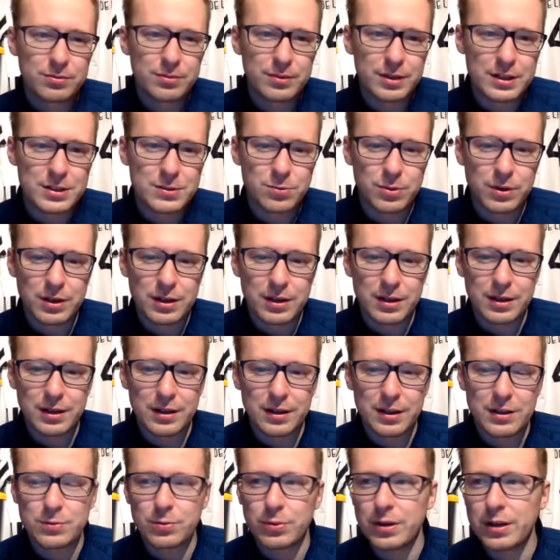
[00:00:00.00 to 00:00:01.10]
That's what he
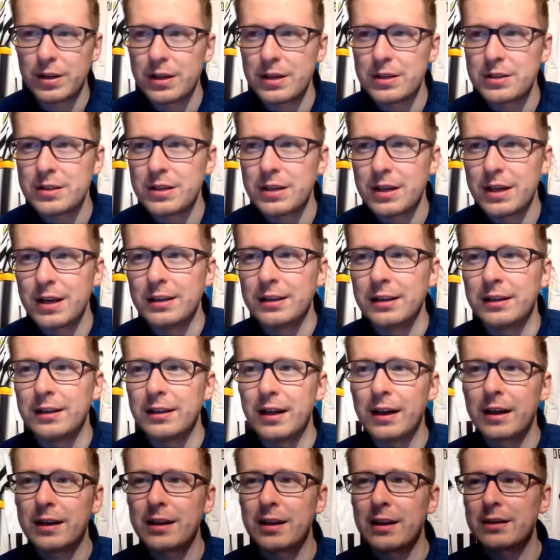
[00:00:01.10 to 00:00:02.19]
is. He didn't
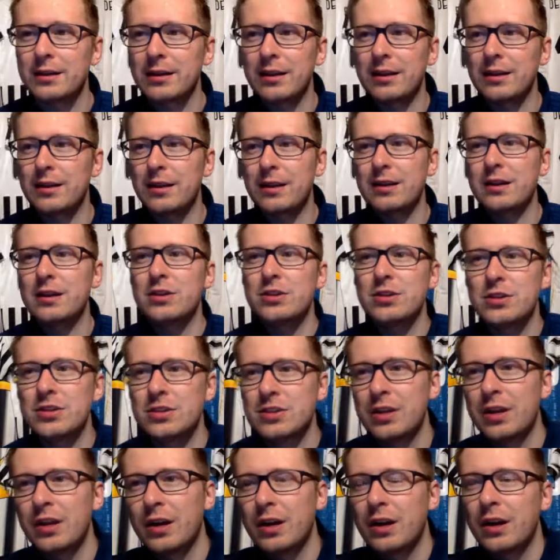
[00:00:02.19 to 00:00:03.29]
like it, and then he
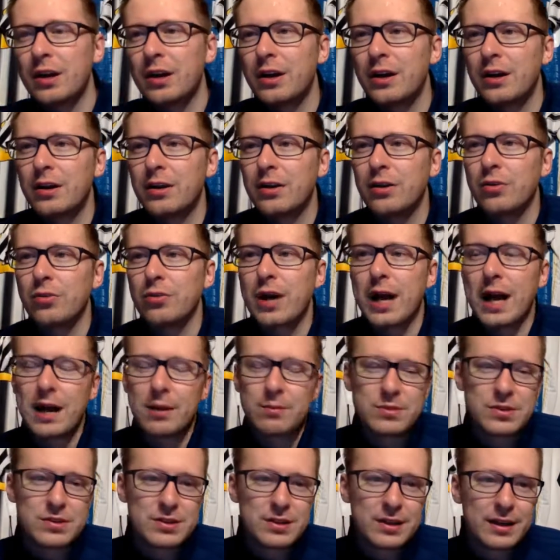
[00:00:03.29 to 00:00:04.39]
just
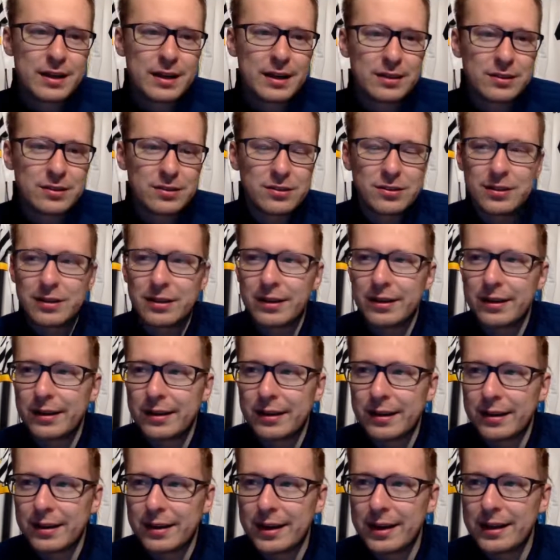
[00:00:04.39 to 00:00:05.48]
rams at
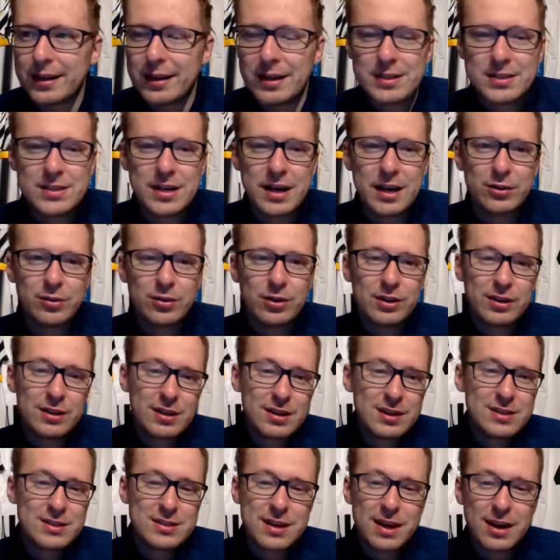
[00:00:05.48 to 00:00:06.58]
Cristiano, and
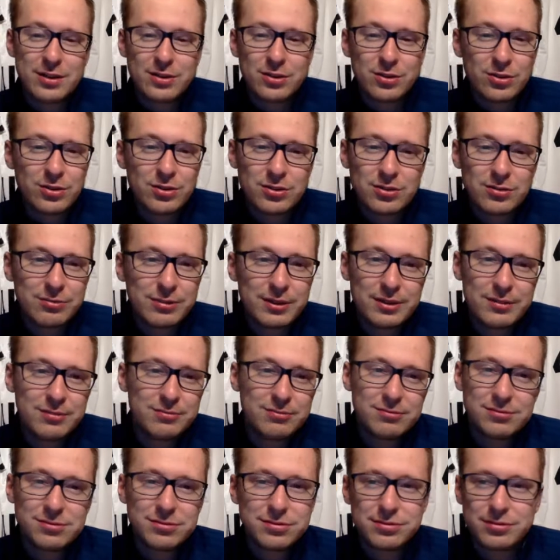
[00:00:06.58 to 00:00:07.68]
Cristiano, well,
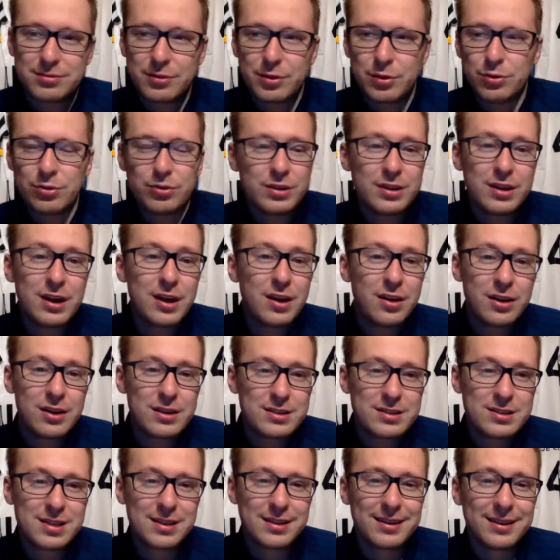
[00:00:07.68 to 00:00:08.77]
couldn't care
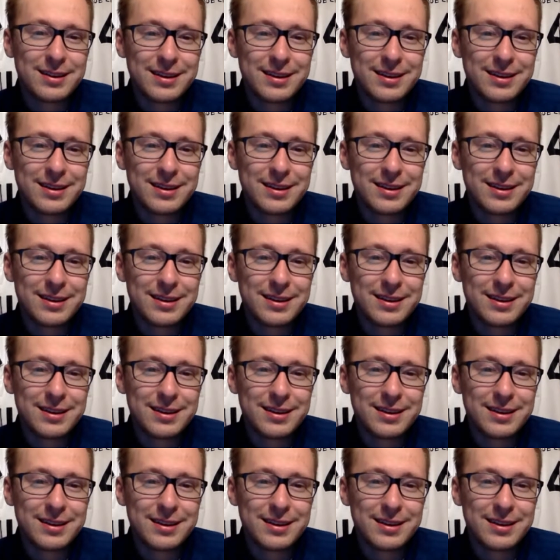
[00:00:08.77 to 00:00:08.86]
less.